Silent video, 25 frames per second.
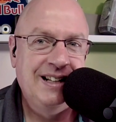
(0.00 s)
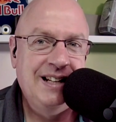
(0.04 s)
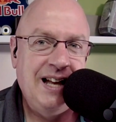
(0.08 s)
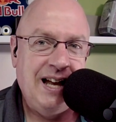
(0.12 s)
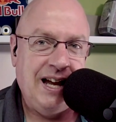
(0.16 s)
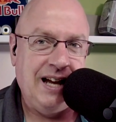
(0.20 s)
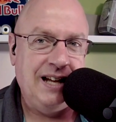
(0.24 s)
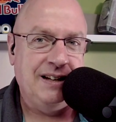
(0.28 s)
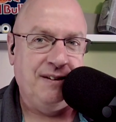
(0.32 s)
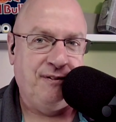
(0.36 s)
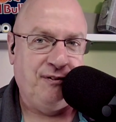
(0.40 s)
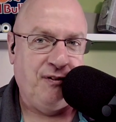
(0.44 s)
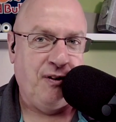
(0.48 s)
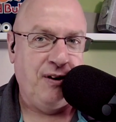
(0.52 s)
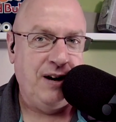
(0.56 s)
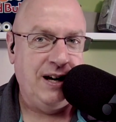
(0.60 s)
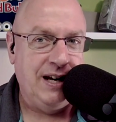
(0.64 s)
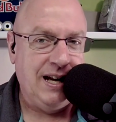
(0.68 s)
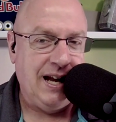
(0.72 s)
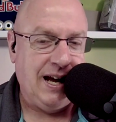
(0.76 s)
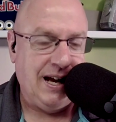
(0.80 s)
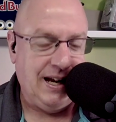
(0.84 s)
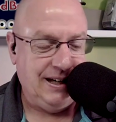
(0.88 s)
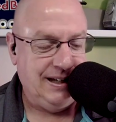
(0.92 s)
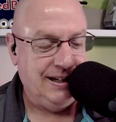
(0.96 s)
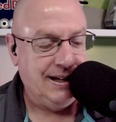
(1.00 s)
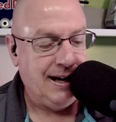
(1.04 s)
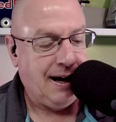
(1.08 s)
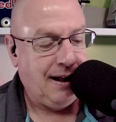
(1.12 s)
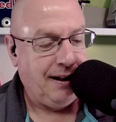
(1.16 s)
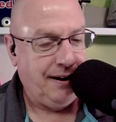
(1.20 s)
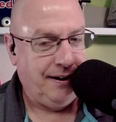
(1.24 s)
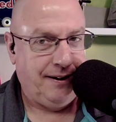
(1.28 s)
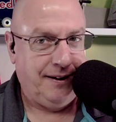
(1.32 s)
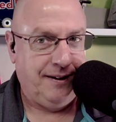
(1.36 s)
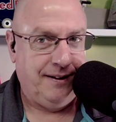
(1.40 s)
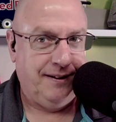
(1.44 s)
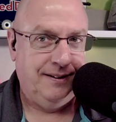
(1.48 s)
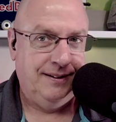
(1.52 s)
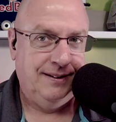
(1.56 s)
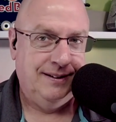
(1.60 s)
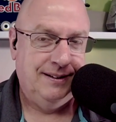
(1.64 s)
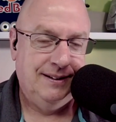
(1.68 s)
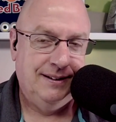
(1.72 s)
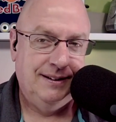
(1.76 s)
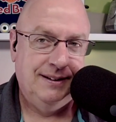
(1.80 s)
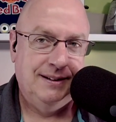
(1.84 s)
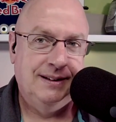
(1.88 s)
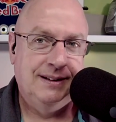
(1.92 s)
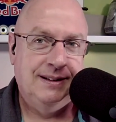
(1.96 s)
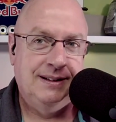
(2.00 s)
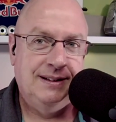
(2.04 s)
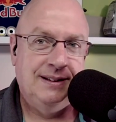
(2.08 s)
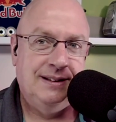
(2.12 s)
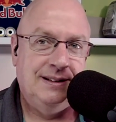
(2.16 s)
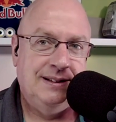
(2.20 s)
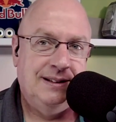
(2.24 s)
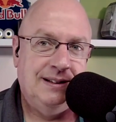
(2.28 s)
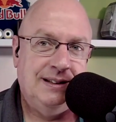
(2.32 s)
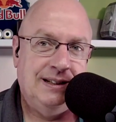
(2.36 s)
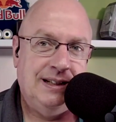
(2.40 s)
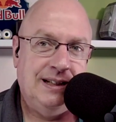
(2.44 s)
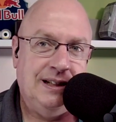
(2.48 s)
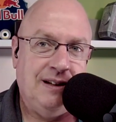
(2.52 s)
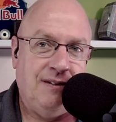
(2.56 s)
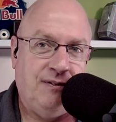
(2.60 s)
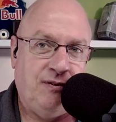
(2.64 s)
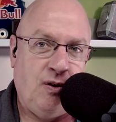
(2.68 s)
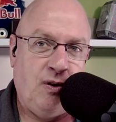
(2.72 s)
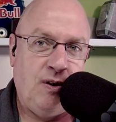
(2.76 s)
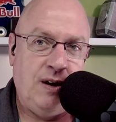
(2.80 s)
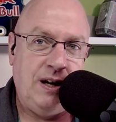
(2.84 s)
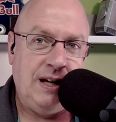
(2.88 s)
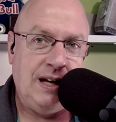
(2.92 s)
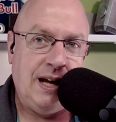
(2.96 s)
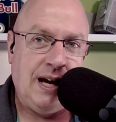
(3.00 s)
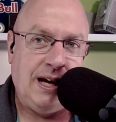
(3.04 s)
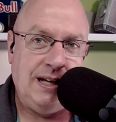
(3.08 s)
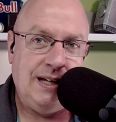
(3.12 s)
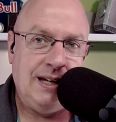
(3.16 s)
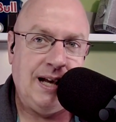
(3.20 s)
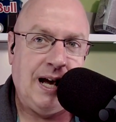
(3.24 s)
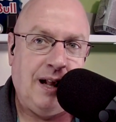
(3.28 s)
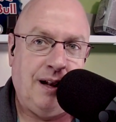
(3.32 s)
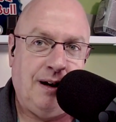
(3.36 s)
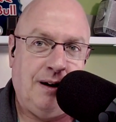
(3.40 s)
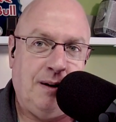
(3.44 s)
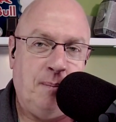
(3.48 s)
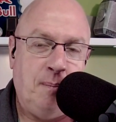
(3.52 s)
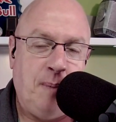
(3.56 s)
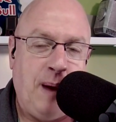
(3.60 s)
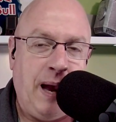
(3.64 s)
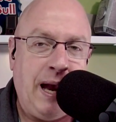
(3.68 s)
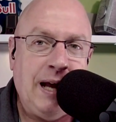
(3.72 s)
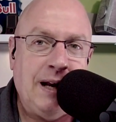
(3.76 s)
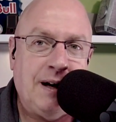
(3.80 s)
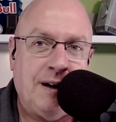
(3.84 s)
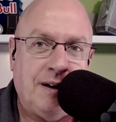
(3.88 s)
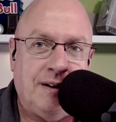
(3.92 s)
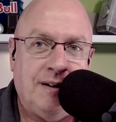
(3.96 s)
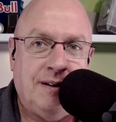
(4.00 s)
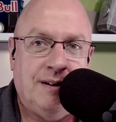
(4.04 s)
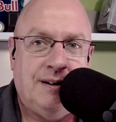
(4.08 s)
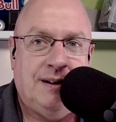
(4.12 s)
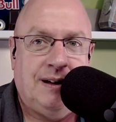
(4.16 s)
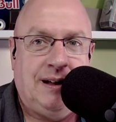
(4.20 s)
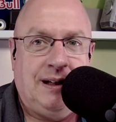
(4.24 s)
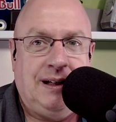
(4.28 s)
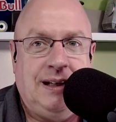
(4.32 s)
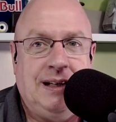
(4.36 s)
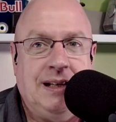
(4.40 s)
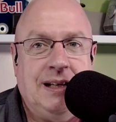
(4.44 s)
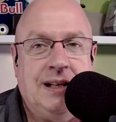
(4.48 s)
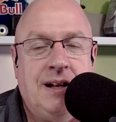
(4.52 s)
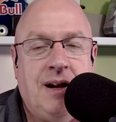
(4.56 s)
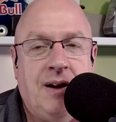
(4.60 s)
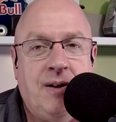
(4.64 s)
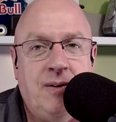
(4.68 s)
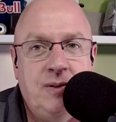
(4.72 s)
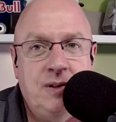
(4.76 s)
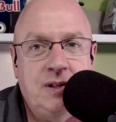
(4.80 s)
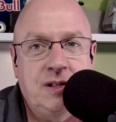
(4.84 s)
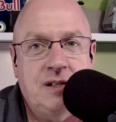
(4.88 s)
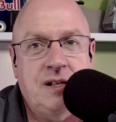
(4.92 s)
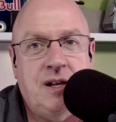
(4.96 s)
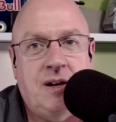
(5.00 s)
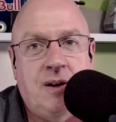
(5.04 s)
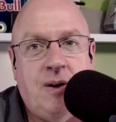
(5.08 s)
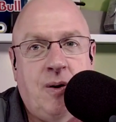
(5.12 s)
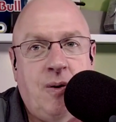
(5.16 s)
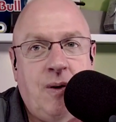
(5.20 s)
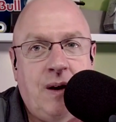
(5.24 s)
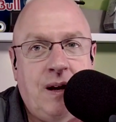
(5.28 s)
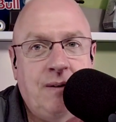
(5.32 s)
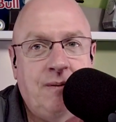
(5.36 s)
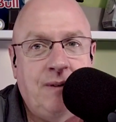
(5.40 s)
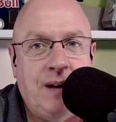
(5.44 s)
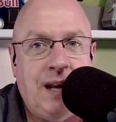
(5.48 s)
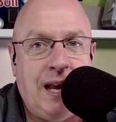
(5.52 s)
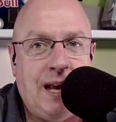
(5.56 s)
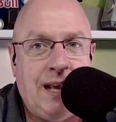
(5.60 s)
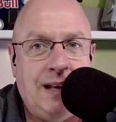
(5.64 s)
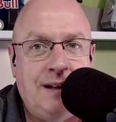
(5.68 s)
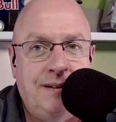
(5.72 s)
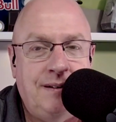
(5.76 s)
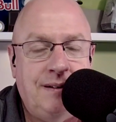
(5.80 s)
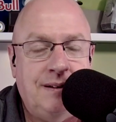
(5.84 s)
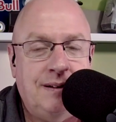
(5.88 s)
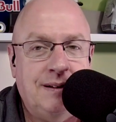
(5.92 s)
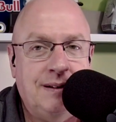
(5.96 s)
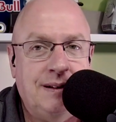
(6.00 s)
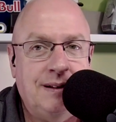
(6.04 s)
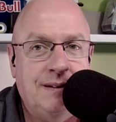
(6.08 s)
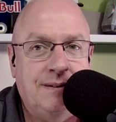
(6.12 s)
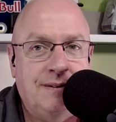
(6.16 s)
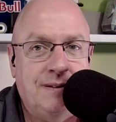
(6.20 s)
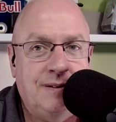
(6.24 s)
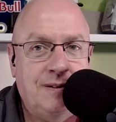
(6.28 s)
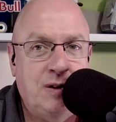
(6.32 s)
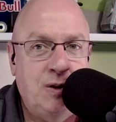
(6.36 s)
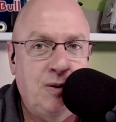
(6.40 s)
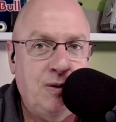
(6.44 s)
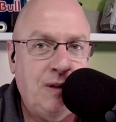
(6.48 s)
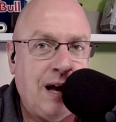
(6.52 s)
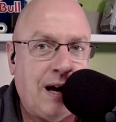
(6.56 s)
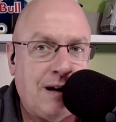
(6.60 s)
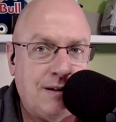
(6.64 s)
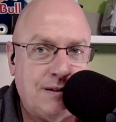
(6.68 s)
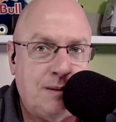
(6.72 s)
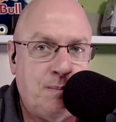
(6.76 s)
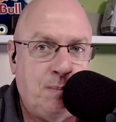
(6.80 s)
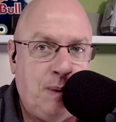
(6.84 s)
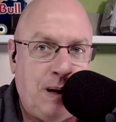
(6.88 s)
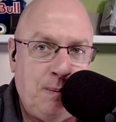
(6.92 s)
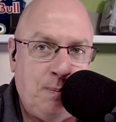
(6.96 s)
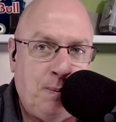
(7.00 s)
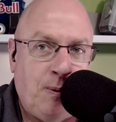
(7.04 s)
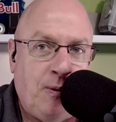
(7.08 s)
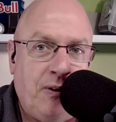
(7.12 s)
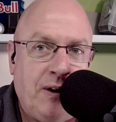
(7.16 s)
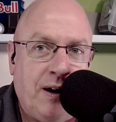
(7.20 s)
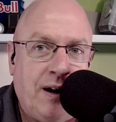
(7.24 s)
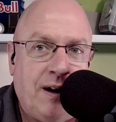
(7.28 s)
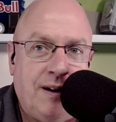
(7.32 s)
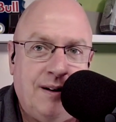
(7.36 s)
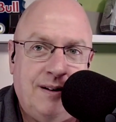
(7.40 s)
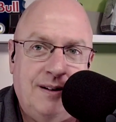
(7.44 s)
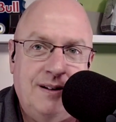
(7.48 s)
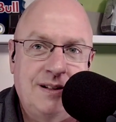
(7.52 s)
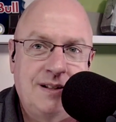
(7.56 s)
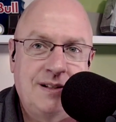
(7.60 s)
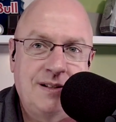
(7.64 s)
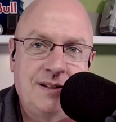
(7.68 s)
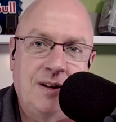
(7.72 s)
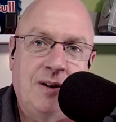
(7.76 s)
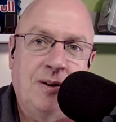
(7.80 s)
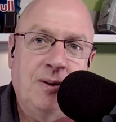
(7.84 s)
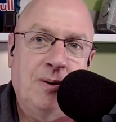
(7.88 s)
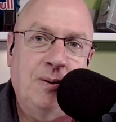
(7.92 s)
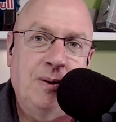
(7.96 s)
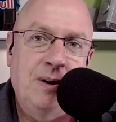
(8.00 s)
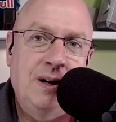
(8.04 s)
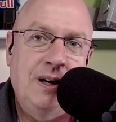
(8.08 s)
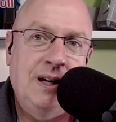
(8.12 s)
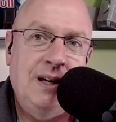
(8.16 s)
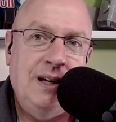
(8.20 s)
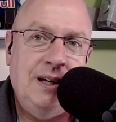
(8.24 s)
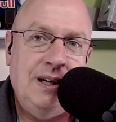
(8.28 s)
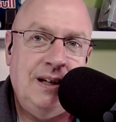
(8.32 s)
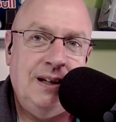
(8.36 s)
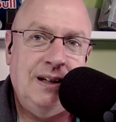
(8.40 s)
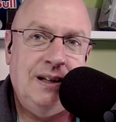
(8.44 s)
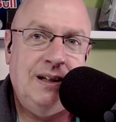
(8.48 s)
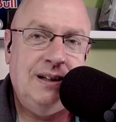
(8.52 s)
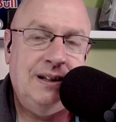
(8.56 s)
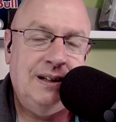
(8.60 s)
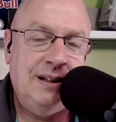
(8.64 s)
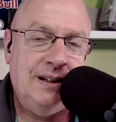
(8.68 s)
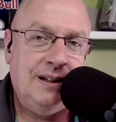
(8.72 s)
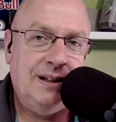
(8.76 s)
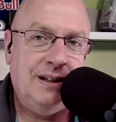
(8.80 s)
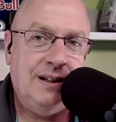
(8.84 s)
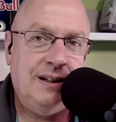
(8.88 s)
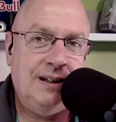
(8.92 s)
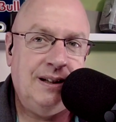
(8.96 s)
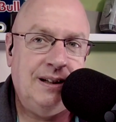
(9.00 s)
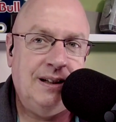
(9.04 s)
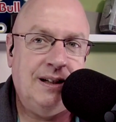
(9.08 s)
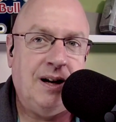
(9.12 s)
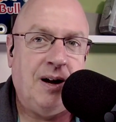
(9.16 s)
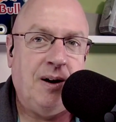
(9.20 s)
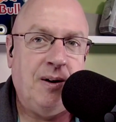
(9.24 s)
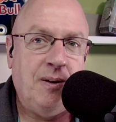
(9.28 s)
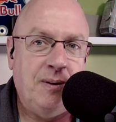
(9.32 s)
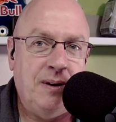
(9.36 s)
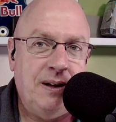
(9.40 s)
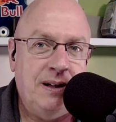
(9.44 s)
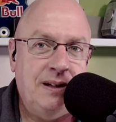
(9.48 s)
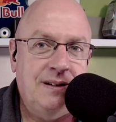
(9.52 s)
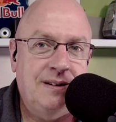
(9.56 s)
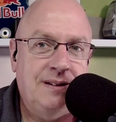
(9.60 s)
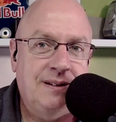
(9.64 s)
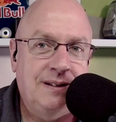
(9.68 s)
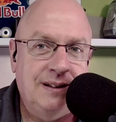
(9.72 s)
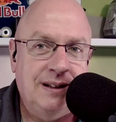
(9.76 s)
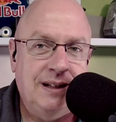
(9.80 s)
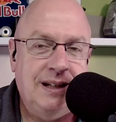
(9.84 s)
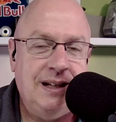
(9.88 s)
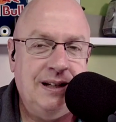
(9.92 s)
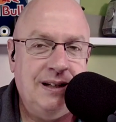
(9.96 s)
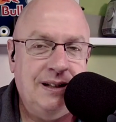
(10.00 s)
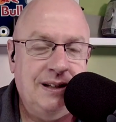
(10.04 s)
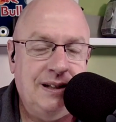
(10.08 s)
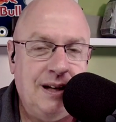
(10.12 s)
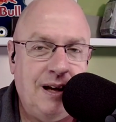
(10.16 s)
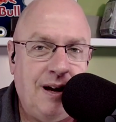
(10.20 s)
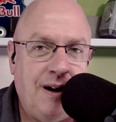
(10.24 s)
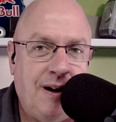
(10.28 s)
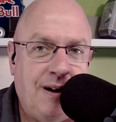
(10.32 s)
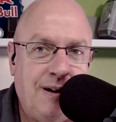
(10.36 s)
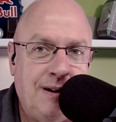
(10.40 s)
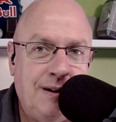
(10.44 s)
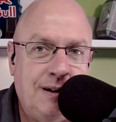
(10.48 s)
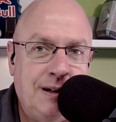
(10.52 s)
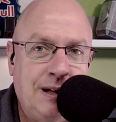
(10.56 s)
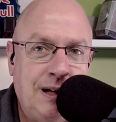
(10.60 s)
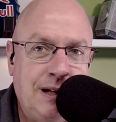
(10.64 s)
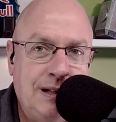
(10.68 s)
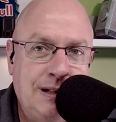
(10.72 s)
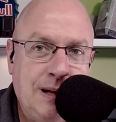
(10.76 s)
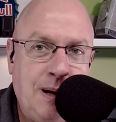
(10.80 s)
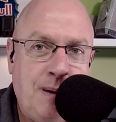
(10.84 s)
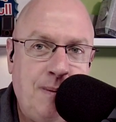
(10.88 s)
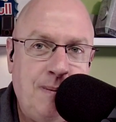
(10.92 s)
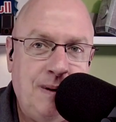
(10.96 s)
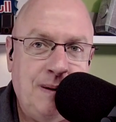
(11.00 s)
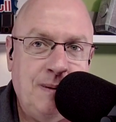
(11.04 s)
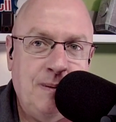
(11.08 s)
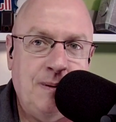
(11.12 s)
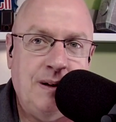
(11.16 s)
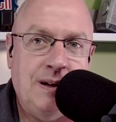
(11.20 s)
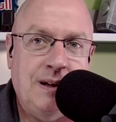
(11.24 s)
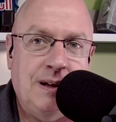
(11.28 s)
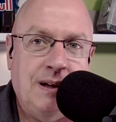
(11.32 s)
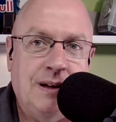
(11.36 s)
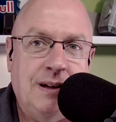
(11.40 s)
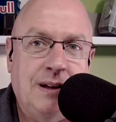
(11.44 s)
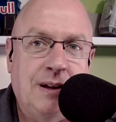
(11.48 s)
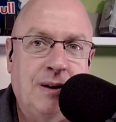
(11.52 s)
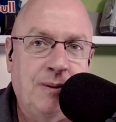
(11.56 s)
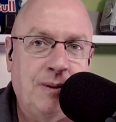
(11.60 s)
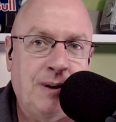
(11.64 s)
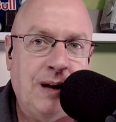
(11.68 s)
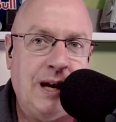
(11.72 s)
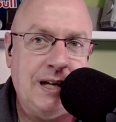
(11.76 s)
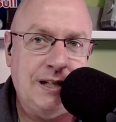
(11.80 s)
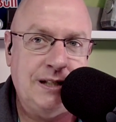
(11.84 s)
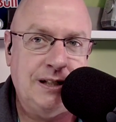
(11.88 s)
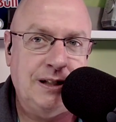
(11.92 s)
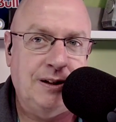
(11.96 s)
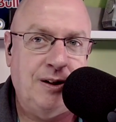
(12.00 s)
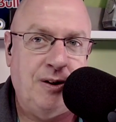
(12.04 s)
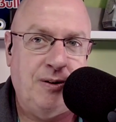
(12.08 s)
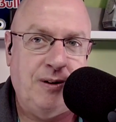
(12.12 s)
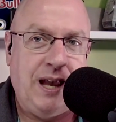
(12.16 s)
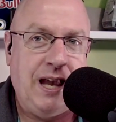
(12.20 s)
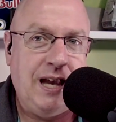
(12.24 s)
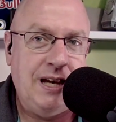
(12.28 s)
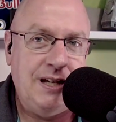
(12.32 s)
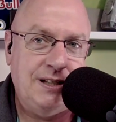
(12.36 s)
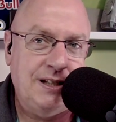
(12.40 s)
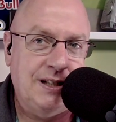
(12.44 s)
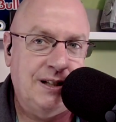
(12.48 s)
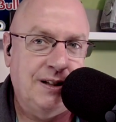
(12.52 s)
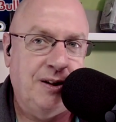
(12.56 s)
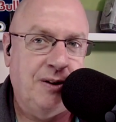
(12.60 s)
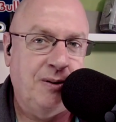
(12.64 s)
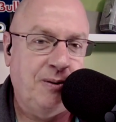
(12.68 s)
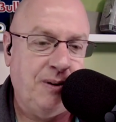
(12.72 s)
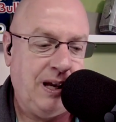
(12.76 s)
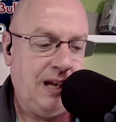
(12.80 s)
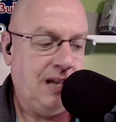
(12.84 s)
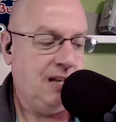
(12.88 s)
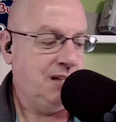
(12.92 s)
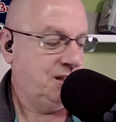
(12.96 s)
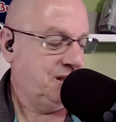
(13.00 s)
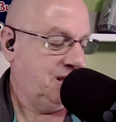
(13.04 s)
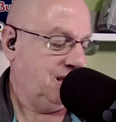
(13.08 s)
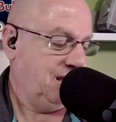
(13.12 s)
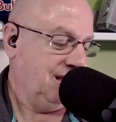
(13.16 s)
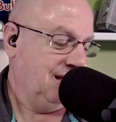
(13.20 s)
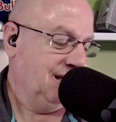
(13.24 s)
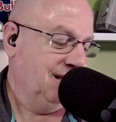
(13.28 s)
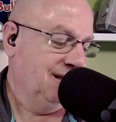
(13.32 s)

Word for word: and the $49 and the $49 yeah, banner, yeah. you know. Right. So, and we had 2,000 people there. So, right. you know, it, it, uh, it uh, uh, location, location, location.